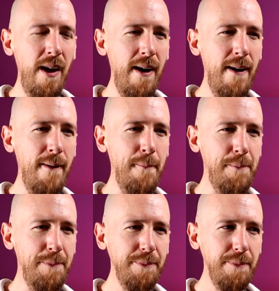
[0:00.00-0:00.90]

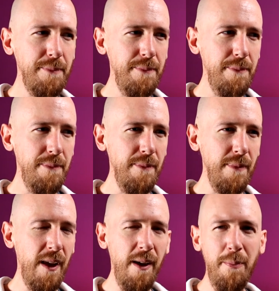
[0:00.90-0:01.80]

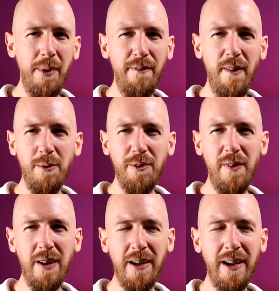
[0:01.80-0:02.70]
but if I was
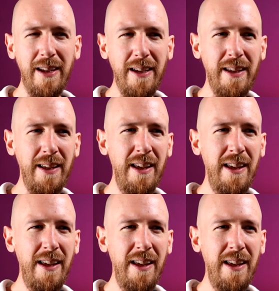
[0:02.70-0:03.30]
feeling like a